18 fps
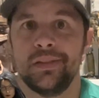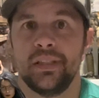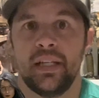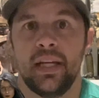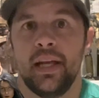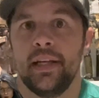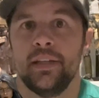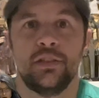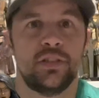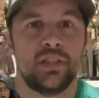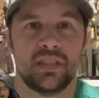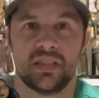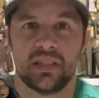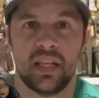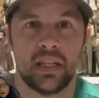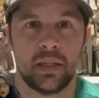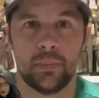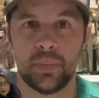and just
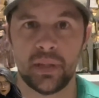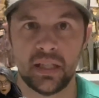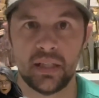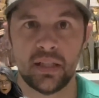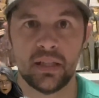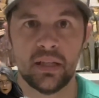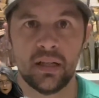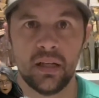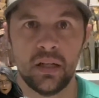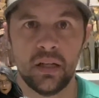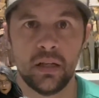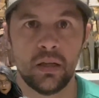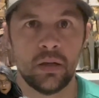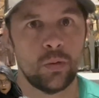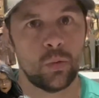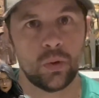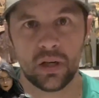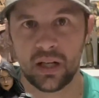let it be
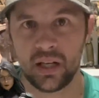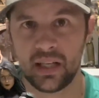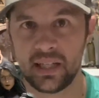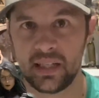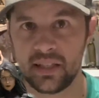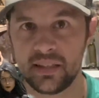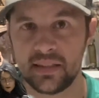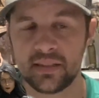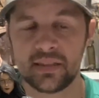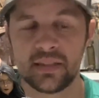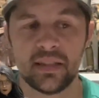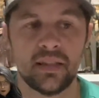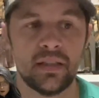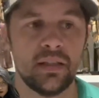what it is.